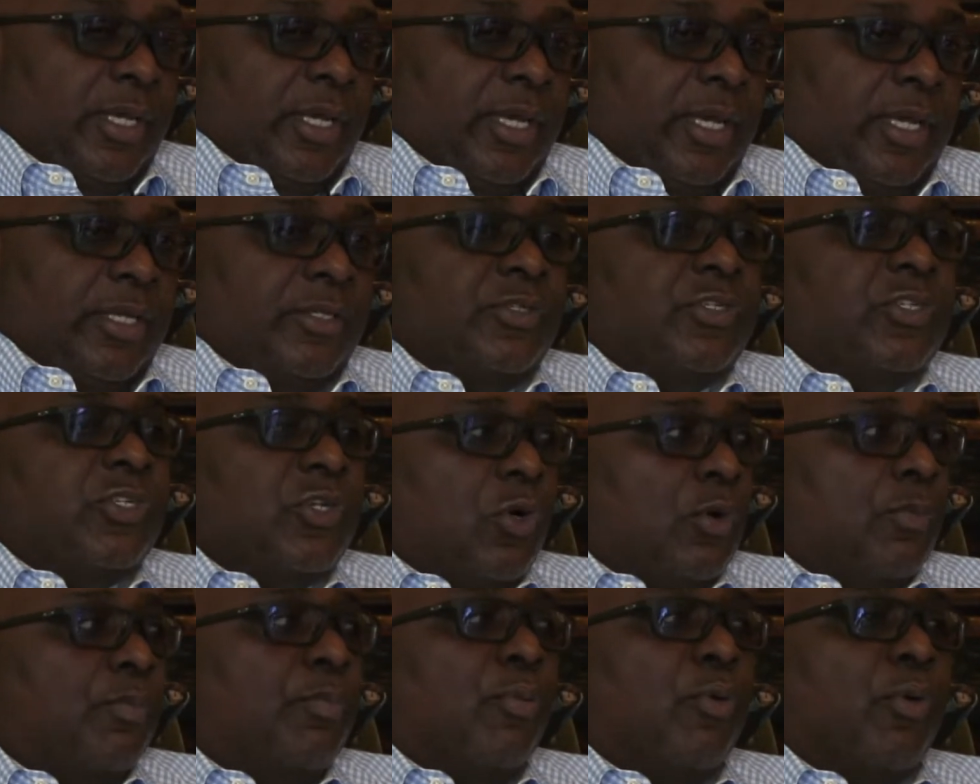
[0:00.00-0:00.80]
And
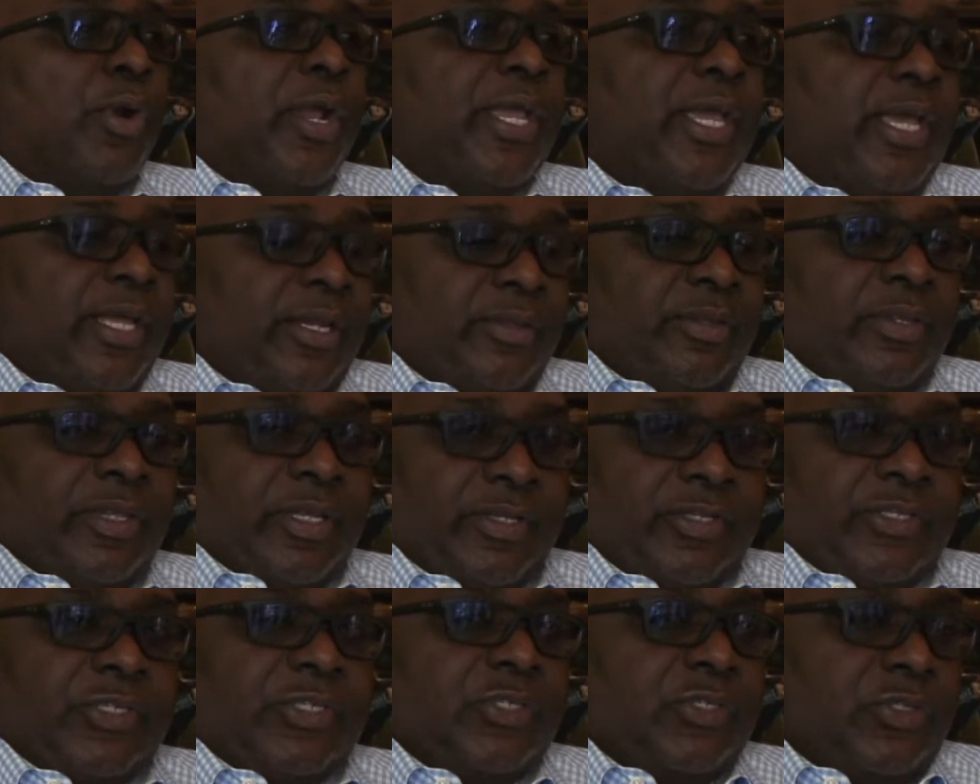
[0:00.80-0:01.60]
so bringing
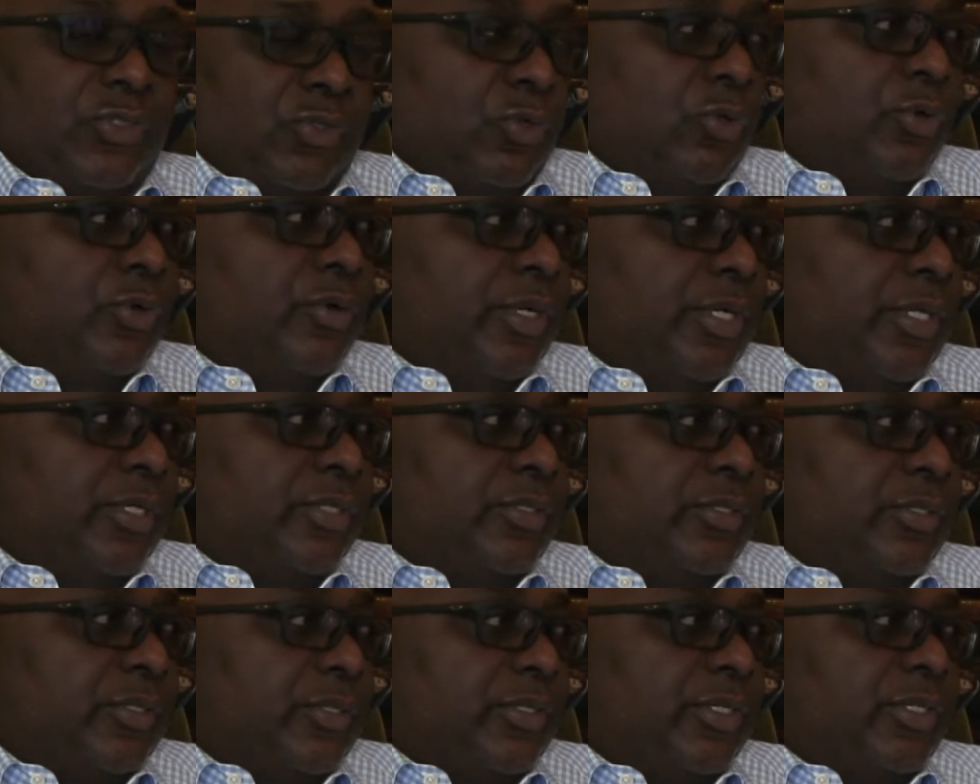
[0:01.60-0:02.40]
this story
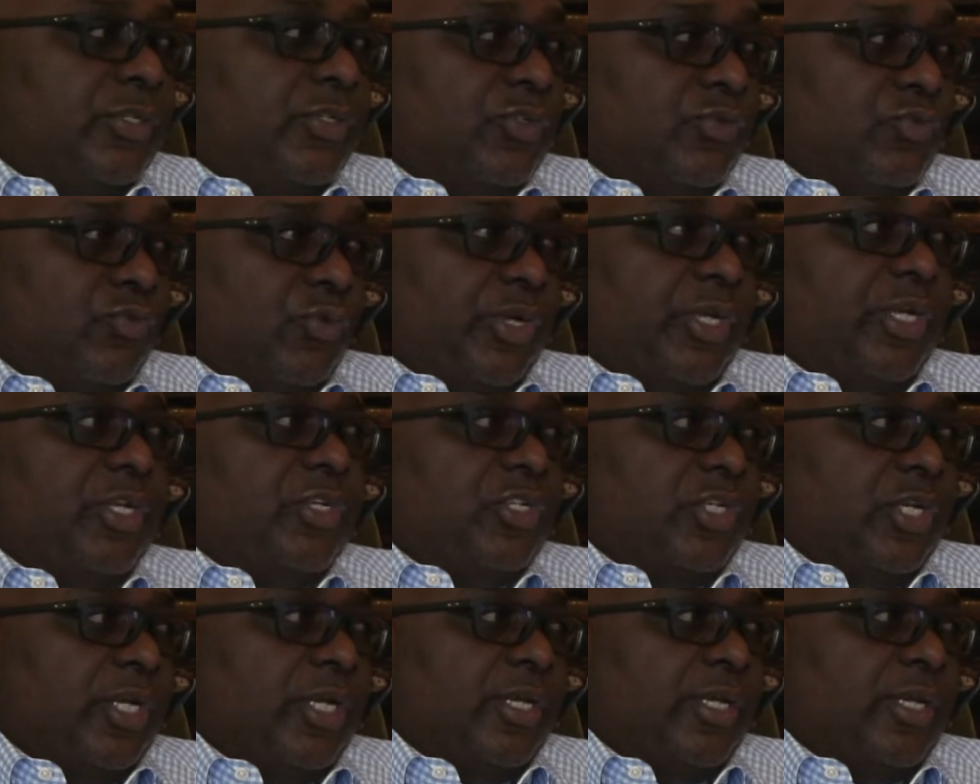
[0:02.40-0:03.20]
to this
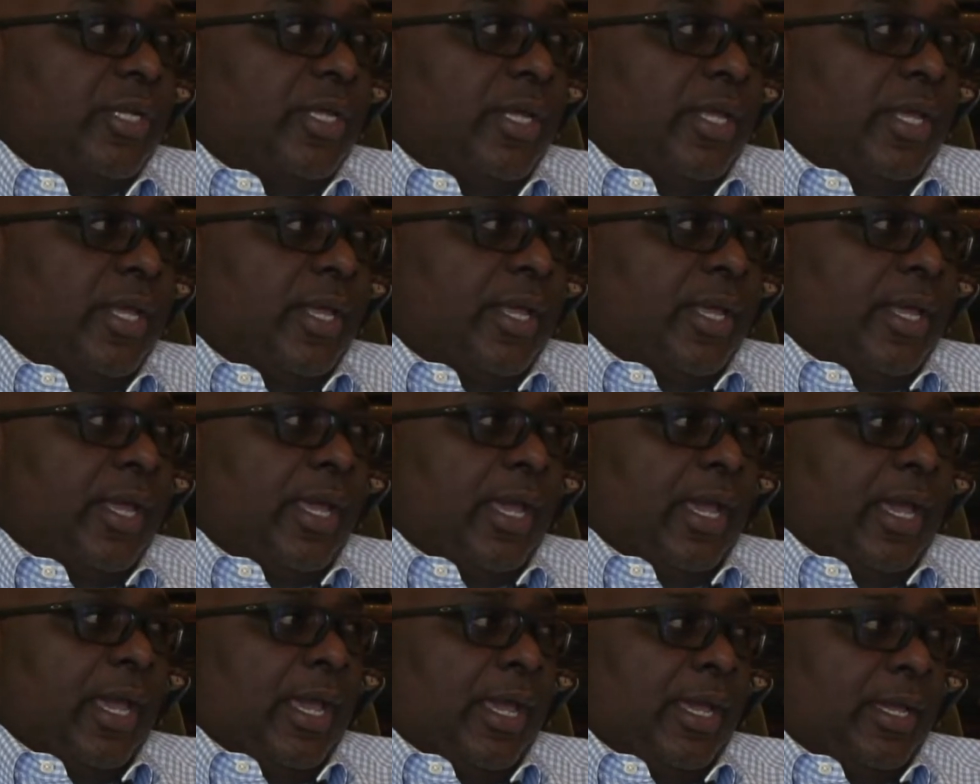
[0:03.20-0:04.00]
region
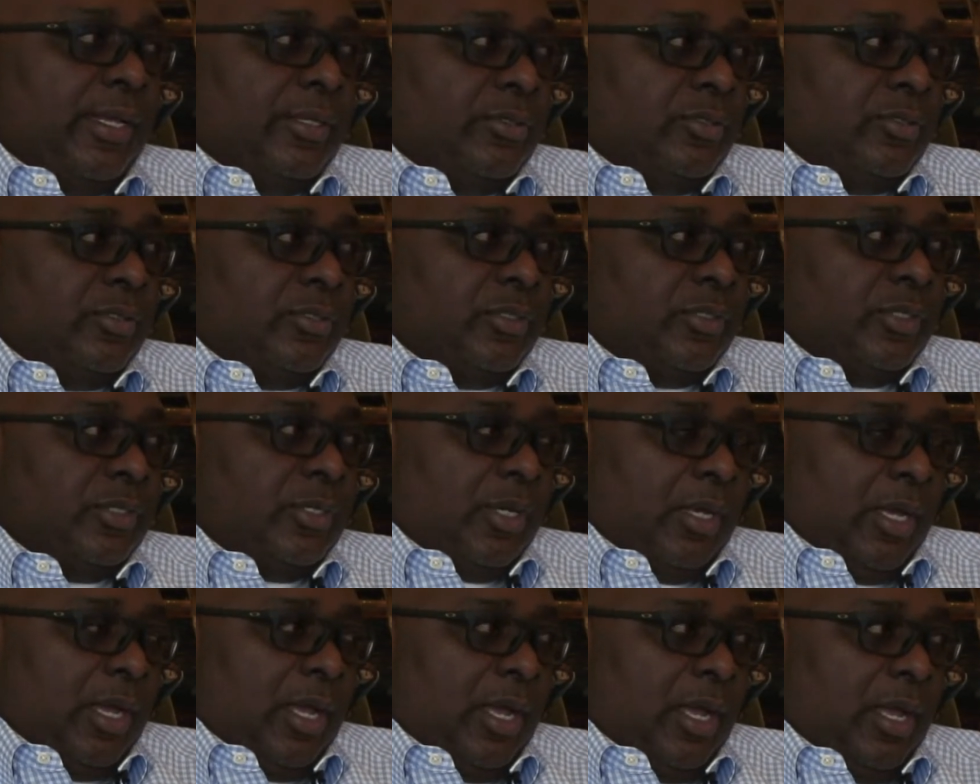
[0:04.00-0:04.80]
and
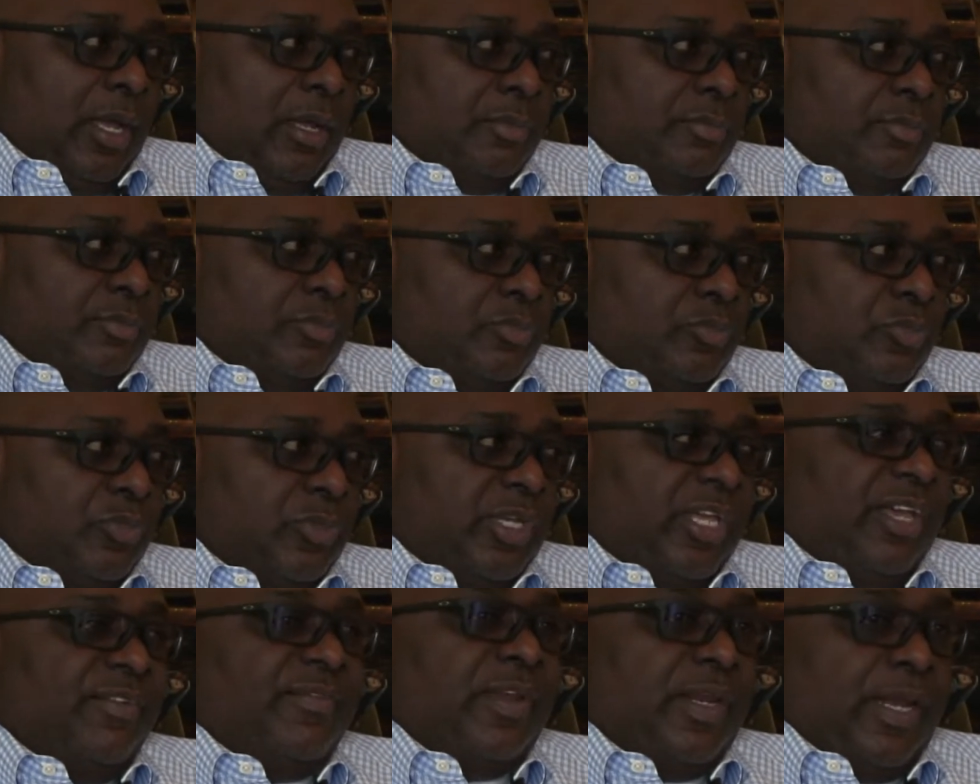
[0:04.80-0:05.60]

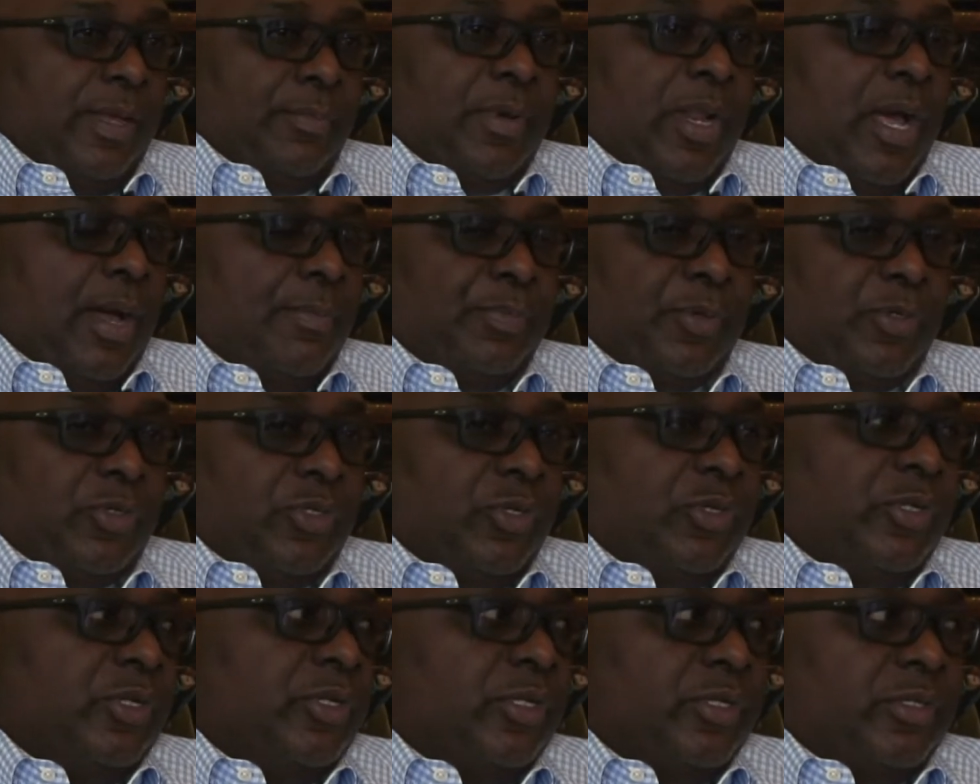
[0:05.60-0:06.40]
giving them an
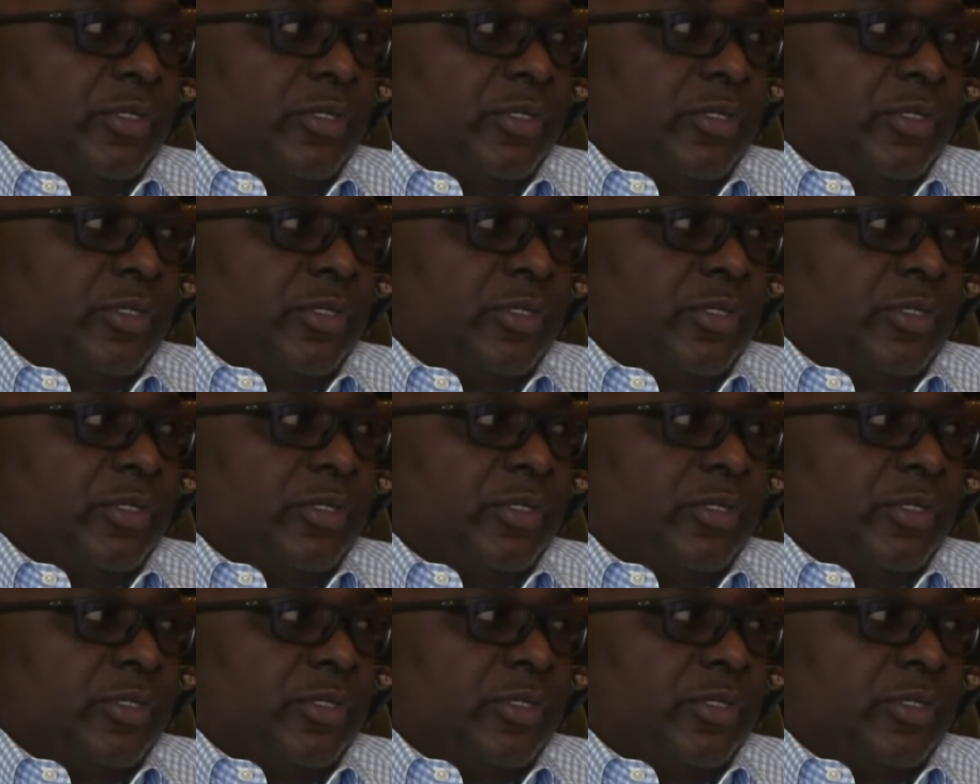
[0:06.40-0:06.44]
opportunity